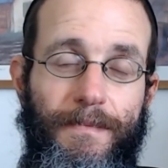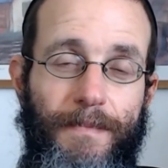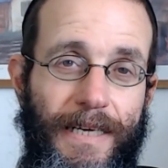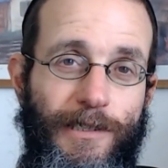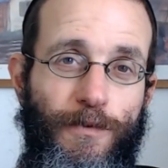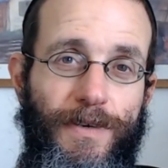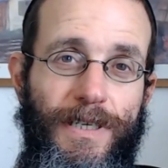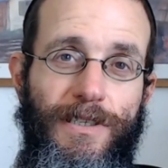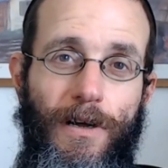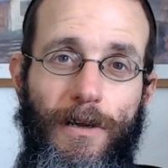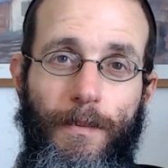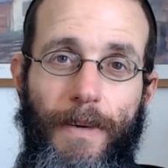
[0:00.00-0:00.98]
Passover is
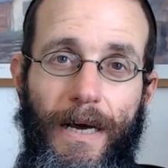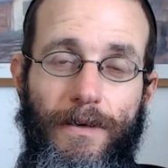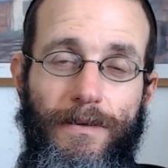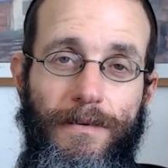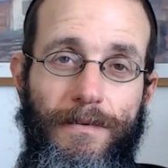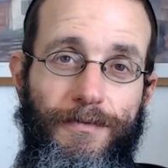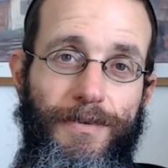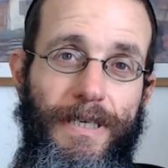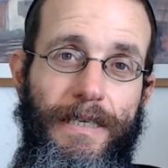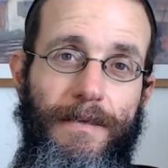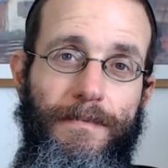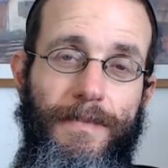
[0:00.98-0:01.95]
all about
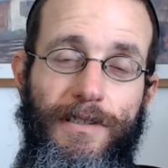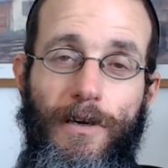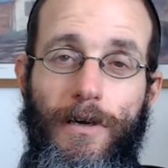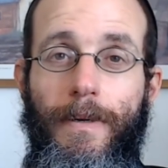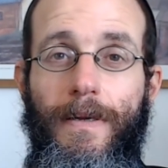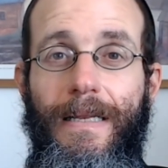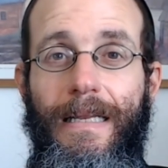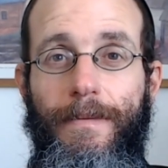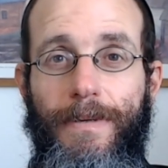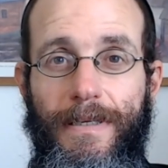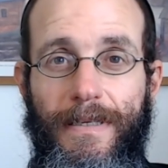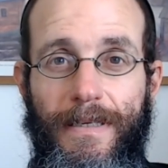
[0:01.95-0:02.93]
freedom. It's all about
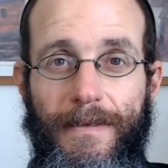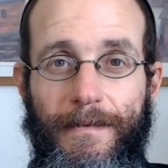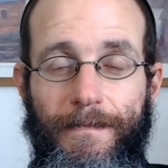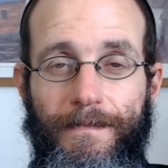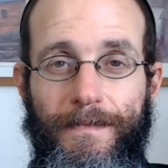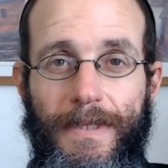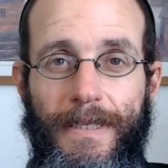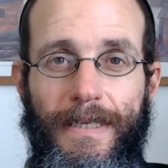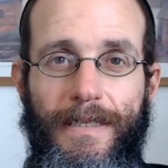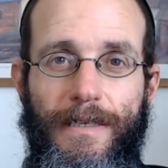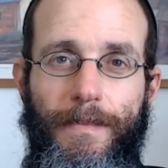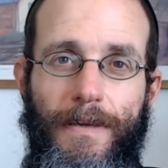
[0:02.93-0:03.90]
liberty.
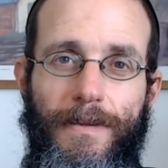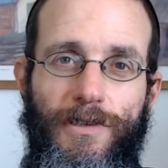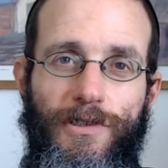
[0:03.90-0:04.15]
It's about the